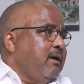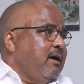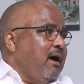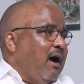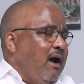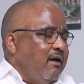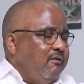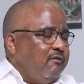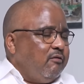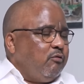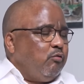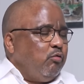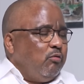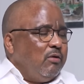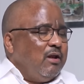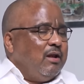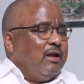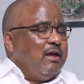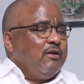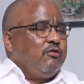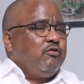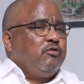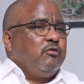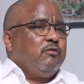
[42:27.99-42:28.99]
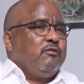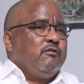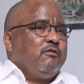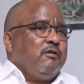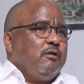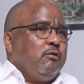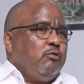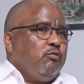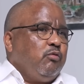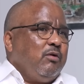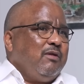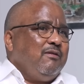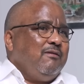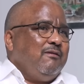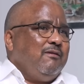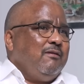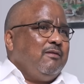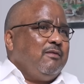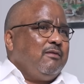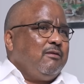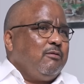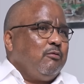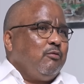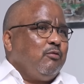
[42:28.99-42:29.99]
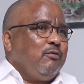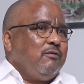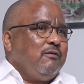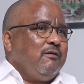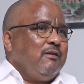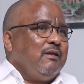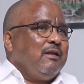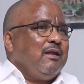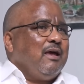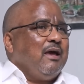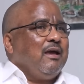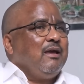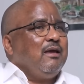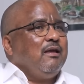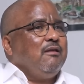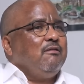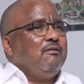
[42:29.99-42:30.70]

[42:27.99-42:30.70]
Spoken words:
I stood elections in 2013 I